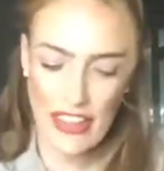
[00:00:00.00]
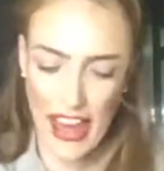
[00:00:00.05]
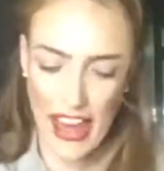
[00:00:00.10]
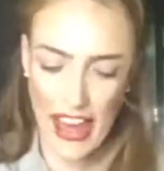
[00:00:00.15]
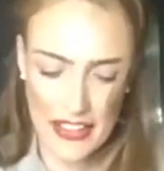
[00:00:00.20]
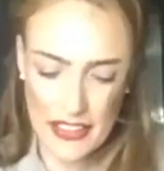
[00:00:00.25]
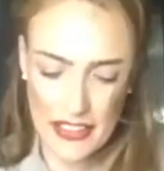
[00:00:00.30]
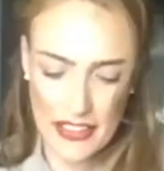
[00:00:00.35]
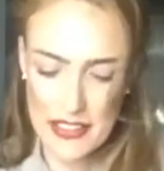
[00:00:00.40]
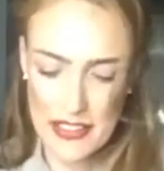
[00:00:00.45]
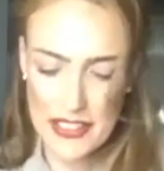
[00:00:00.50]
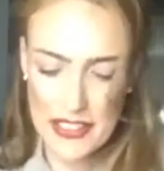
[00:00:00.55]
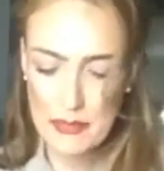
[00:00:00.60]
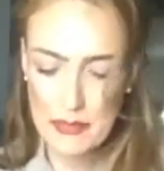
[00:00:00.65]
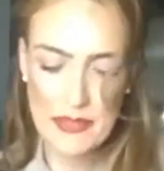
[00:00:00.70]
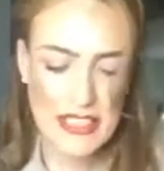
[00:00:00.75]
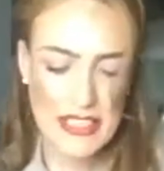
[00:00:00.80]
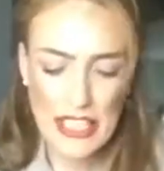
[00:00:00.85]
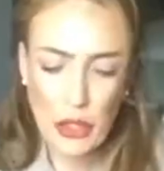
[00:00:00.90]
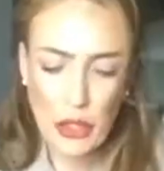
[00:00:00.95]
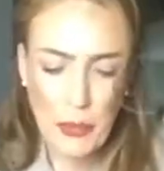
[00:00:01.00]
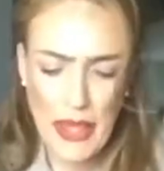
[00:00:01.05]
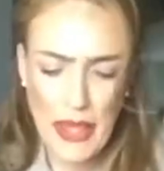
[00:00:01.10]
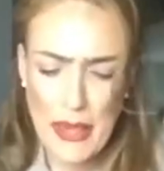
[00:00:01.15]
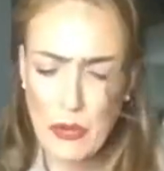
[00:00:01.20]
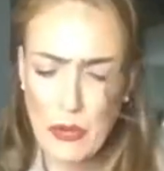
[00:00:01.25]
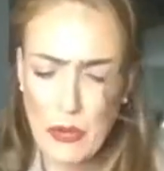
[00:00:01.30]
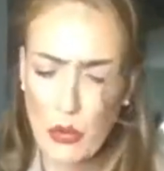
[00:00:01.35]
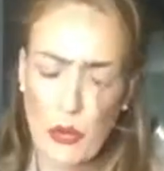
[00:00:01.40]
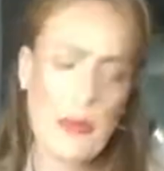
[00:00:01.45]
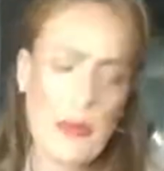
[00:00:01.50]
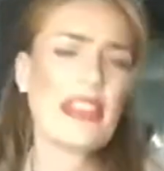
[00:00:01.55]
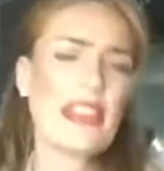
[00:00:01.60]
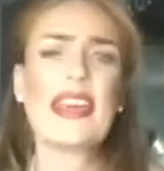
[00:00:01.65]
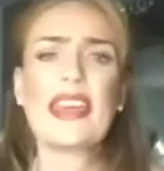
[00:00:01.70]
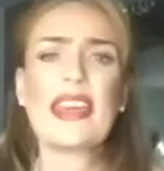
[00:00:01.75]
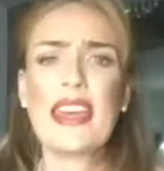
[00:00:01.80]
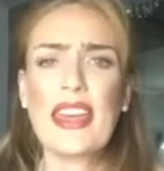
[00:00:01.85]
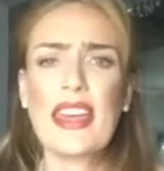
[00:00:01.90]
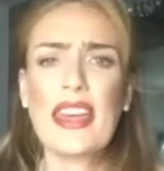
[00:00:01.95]
And still people will be
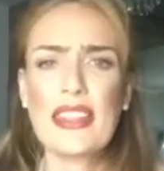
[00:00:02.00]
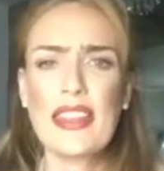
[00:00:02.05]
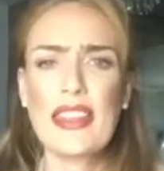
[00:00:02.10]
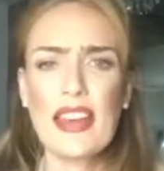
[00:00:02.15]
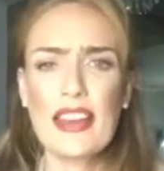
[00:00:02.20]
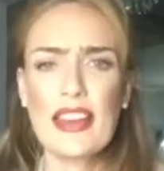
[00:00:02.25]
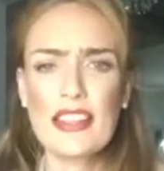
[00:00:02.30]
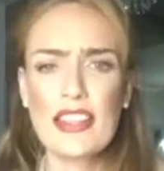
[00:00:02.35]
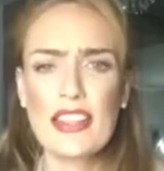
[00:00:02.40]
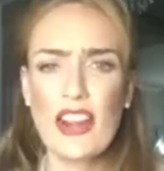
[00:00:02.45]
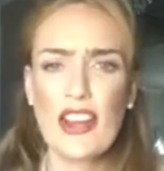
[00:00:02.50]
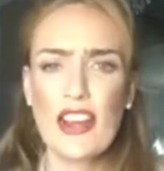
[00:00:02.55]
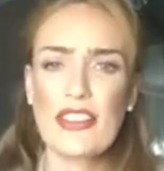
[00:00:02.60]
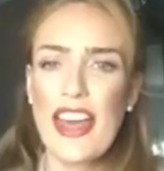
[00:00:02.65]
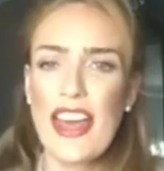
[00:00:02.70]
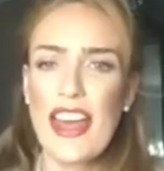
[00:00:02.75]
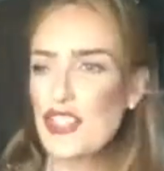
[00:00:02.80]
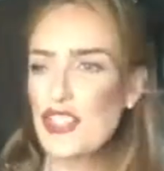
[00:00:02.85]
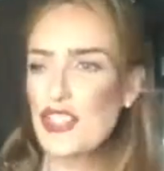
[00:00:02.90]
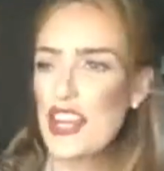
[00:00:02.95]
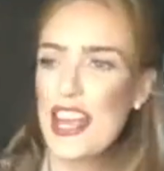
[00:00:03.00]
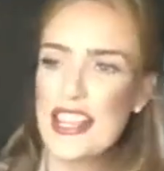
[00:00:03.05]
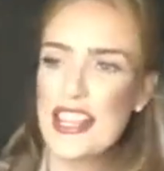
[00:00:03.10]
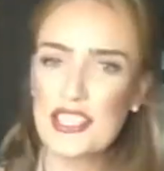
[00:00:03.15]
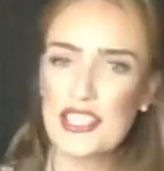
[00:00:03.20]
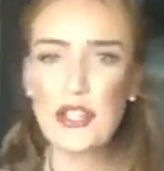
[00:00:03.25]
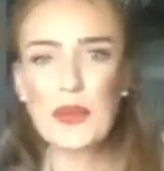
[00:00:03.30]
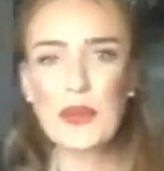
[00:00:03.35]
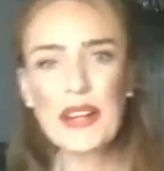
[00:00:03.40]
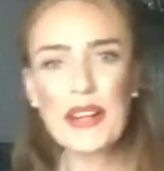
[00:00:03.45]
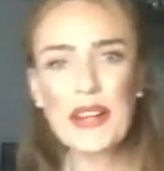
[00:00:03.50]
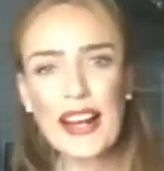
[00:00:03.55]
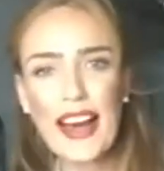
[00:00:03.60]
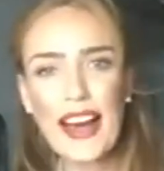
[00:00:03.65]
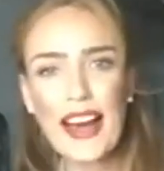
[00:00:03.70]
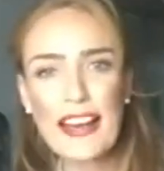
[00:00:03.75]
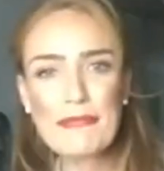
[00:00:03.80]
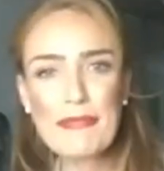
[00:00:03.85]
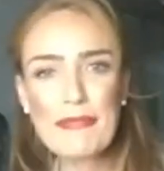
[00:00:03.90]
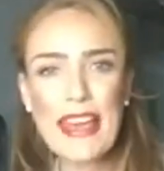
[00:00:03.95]
thinking that, you know, there she is doing her
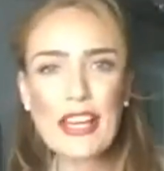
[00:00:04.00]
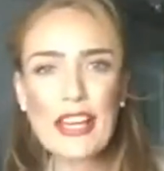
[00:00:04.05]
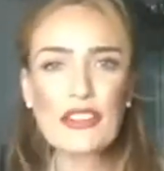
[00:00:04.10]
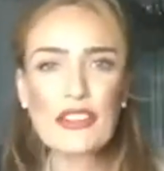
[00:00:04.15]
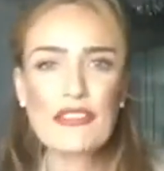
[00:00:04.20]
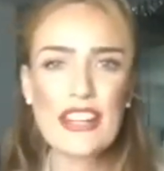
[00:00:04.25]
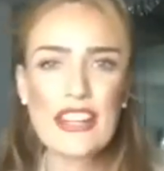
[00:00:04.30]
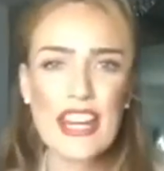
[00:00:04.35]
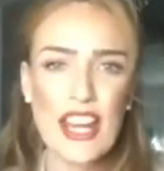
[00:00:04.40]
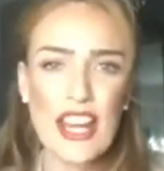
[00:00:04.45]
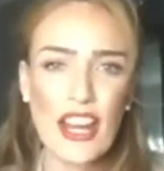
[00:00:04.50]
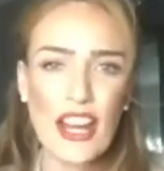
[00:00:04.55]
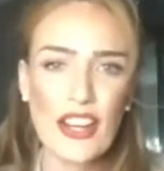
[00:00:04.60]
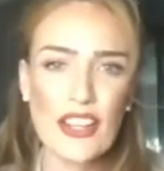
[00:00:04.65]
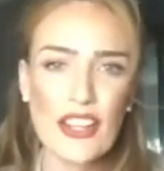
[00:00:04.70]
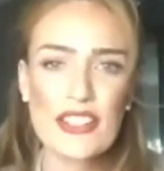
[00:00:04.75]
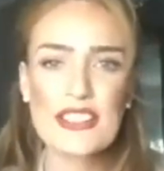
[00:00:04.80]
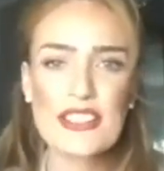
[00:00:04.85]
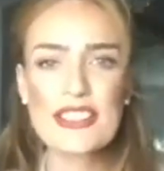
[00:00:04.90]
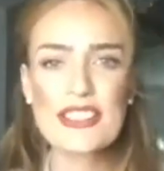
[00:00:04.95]
live makeup videos,